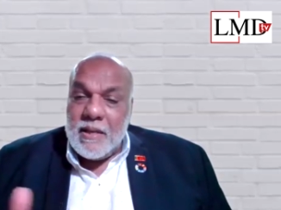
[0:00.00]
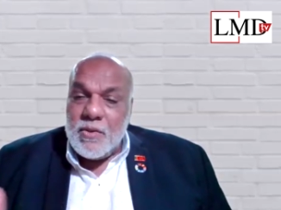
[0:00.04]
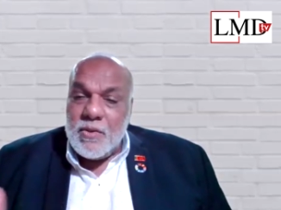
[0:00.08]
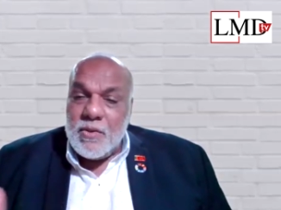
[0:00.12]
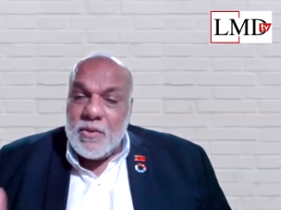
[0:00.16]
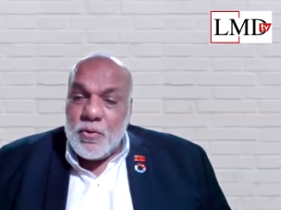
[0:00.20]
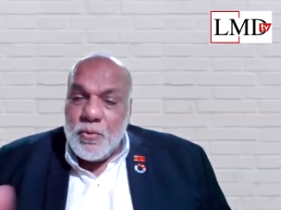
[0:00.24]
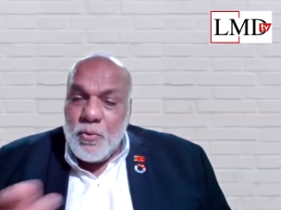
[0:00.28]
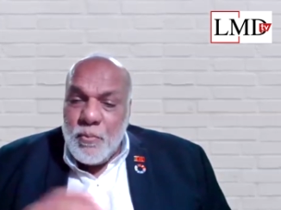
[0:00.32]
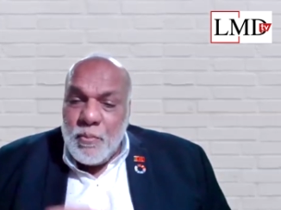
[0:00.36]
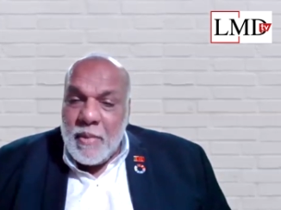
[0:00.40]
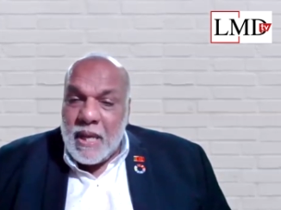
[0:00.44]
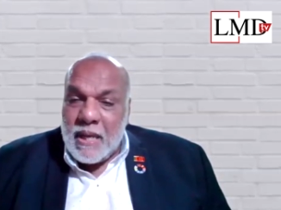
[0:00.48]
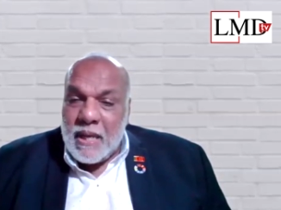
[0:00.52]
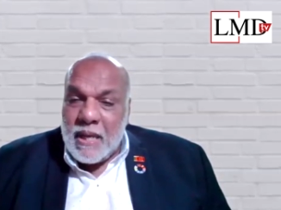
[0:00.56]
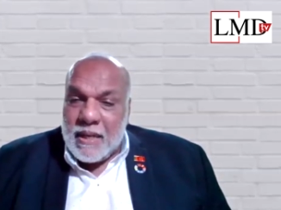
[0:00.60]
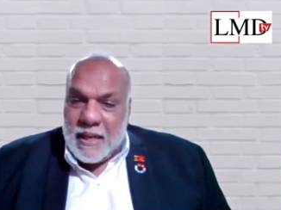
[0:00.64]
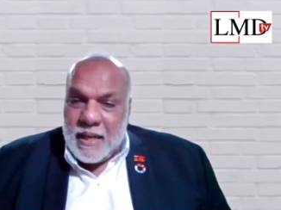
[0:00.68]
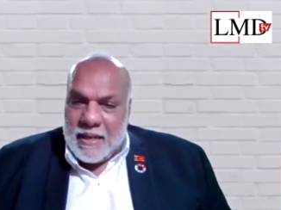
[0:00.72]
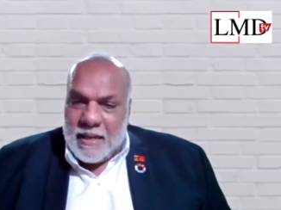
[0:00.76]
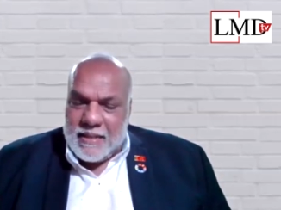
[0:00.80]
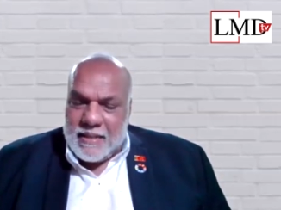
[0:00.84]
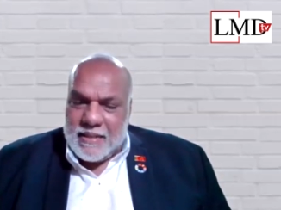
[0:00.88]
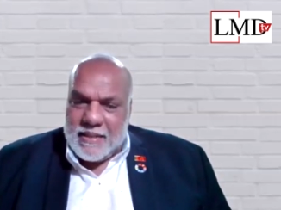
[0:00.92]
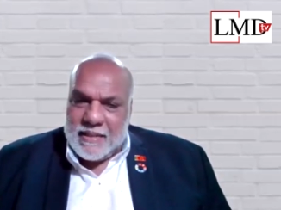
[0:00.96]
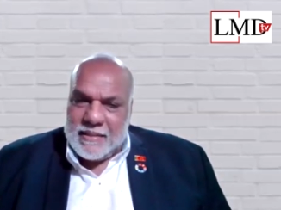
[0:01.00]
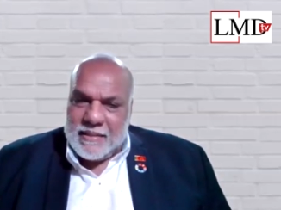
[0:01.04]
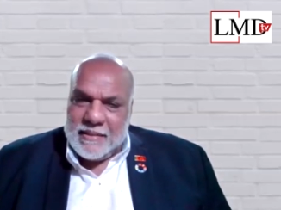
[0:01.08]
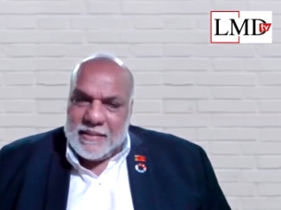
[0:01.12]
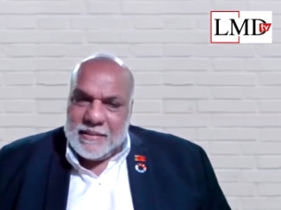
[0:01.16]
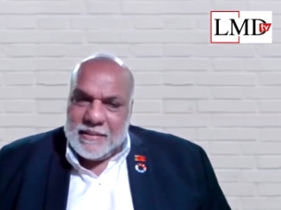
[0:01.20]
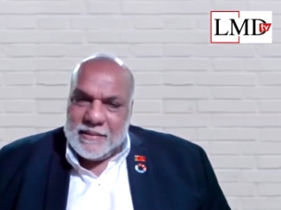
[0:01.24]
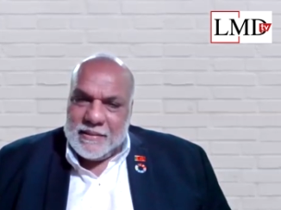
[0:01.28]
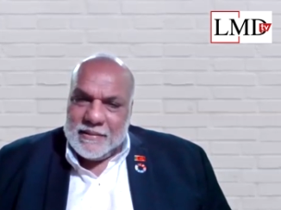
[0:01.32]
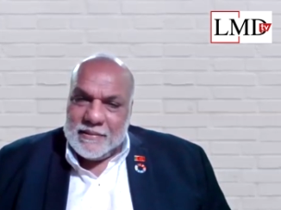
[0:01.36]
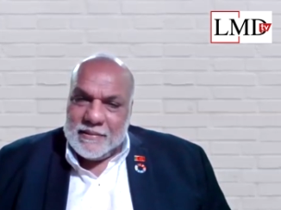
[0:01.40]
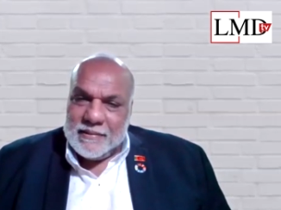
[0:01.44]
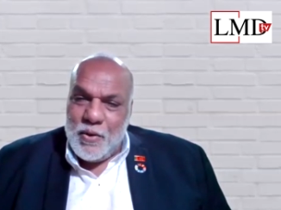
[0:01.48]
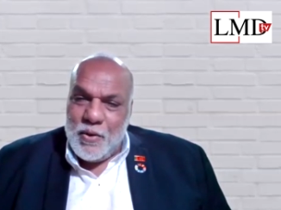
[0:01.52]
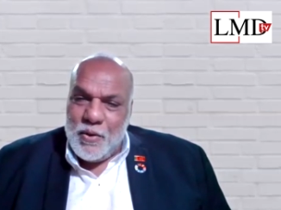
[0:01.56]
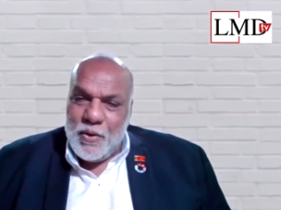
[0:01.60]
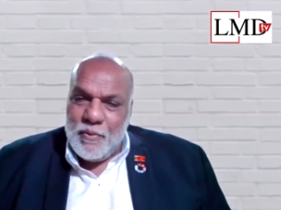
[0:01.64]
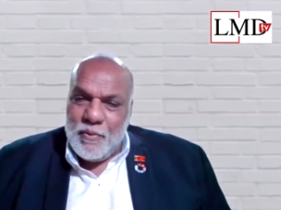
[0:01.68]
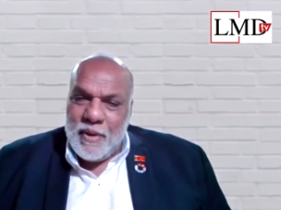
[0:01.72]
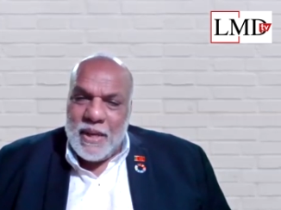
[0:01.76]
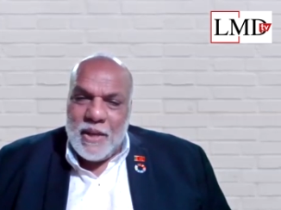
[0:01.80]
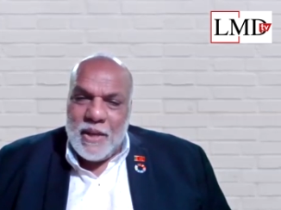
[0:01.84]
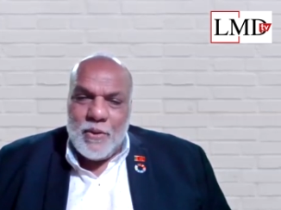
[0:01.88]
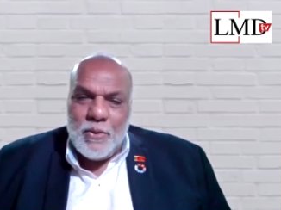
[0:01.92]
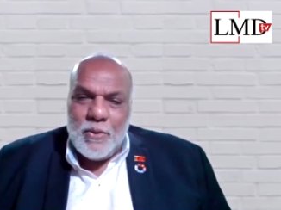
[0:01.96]
these Zoom meetings, you know,
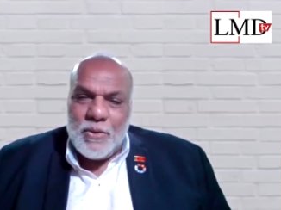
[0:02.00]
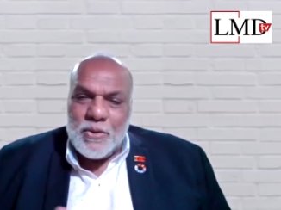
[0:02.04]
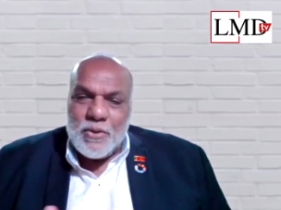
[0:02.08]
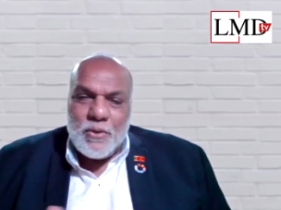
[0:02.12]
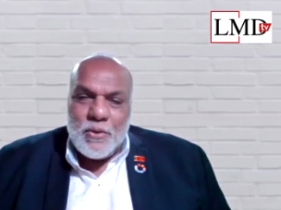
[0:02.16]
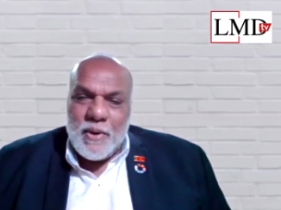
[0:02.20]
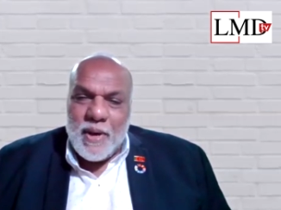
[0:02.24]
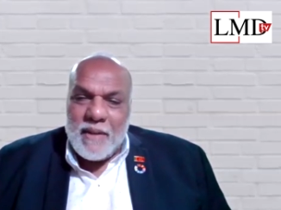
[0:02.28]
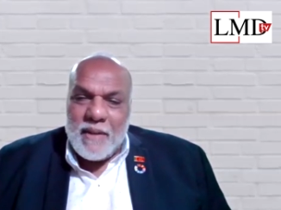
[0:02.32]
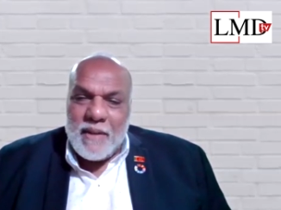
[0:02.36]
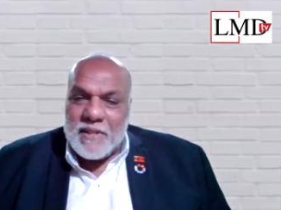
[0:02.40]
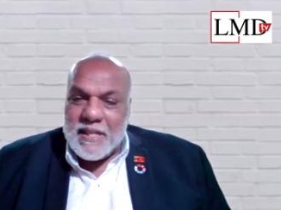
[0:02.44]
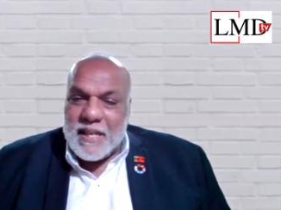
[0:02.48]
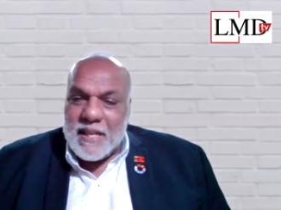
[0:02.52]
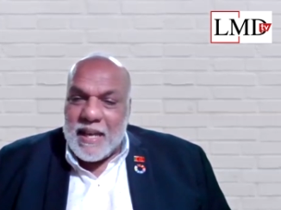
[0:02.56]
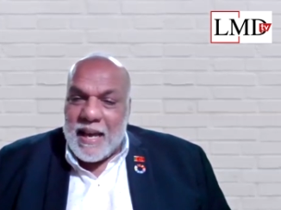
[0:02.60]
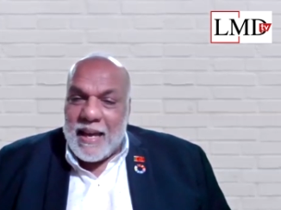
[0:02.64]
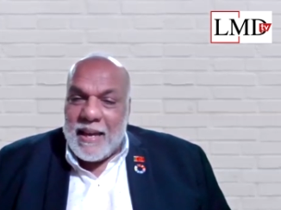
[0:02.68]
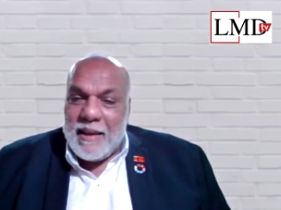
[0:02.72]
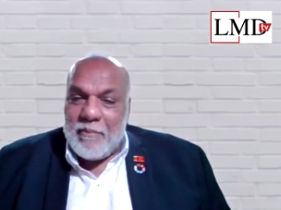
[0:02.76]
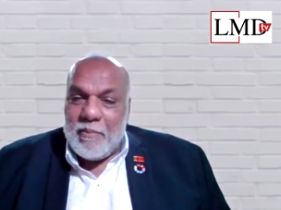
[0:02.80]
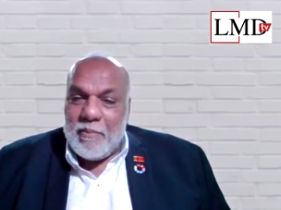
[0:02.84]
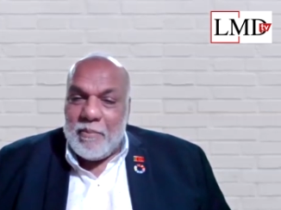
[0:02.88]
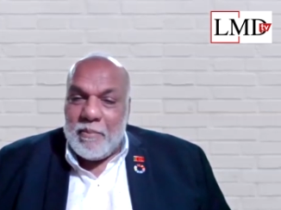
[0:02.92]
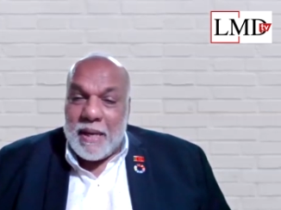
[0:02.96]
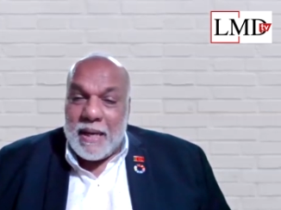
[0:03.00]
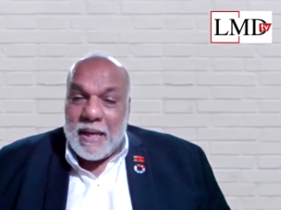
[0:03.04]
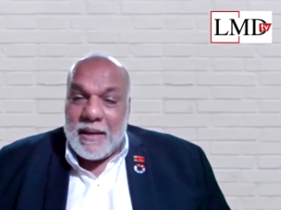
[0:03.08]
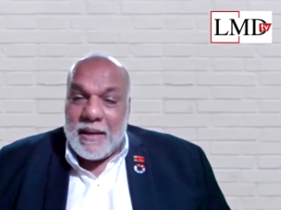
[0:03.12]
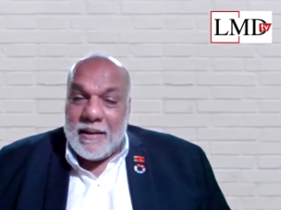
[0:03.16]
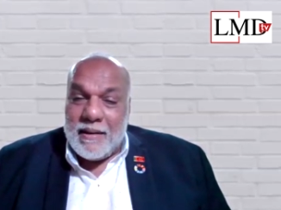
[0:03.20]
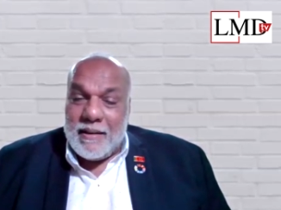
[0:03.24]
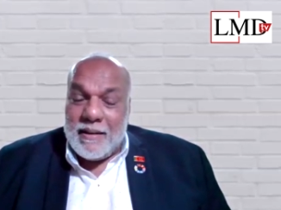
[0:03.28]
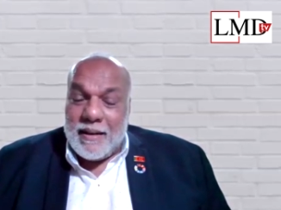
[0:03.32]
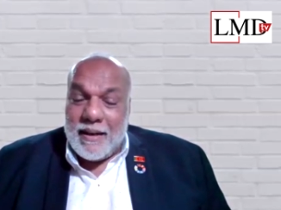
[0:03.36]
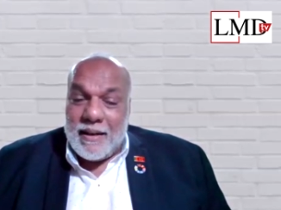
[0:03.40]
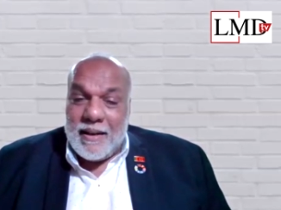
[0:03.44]
we used to have Skype, but,